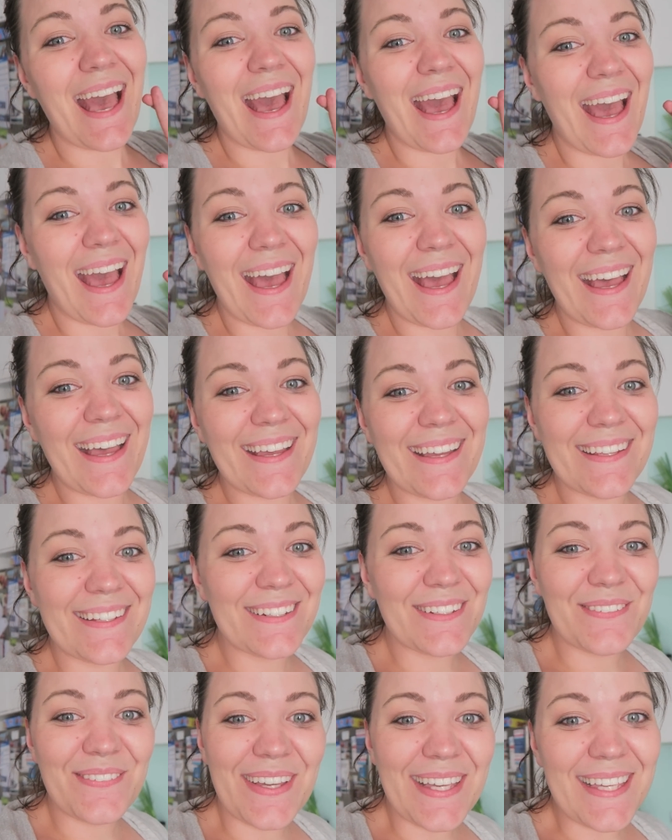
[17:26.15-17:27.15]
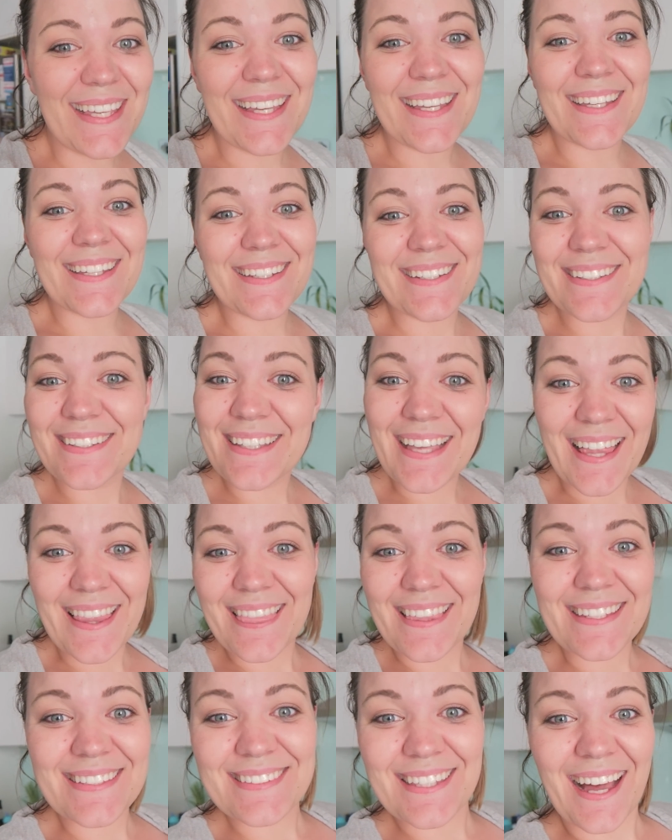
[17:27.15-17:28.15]
and we can
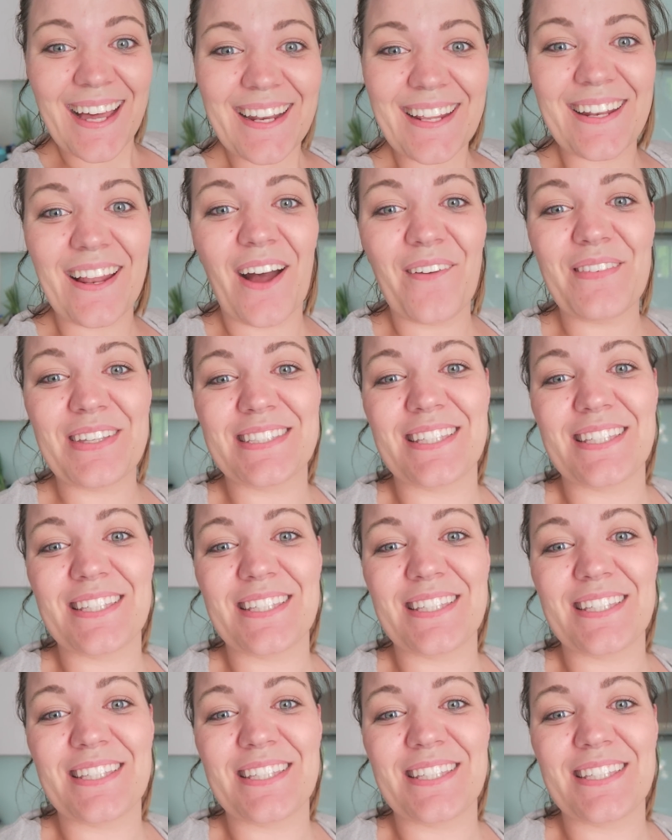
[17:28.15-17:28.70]
get things started. I'm